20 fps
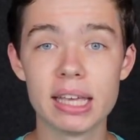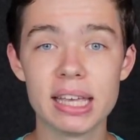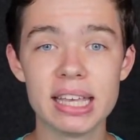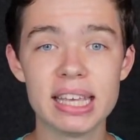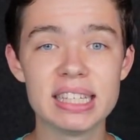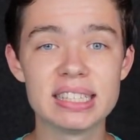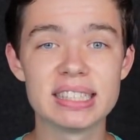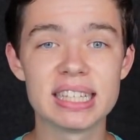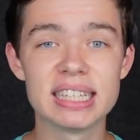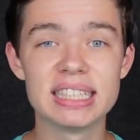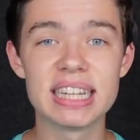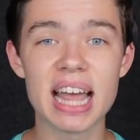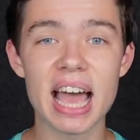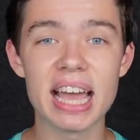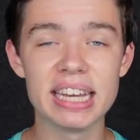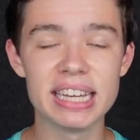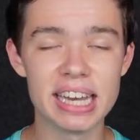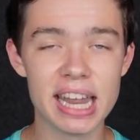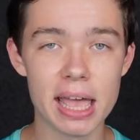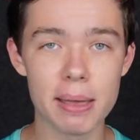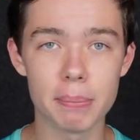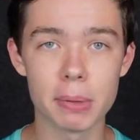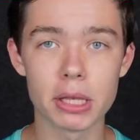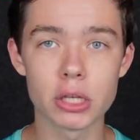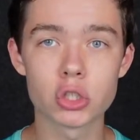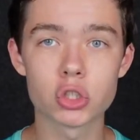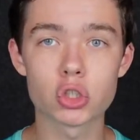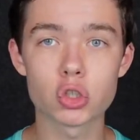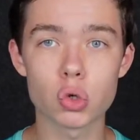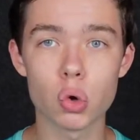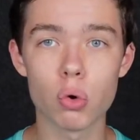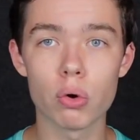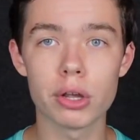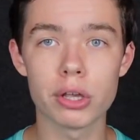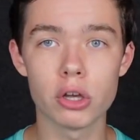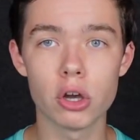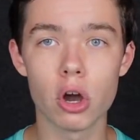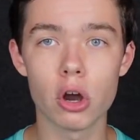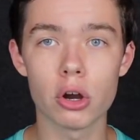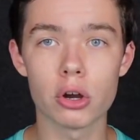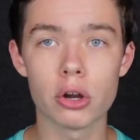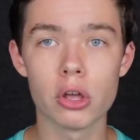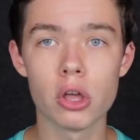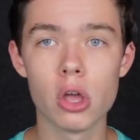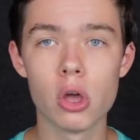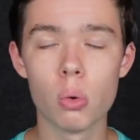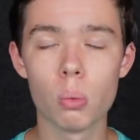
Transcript: he's a dynamic scoring guard.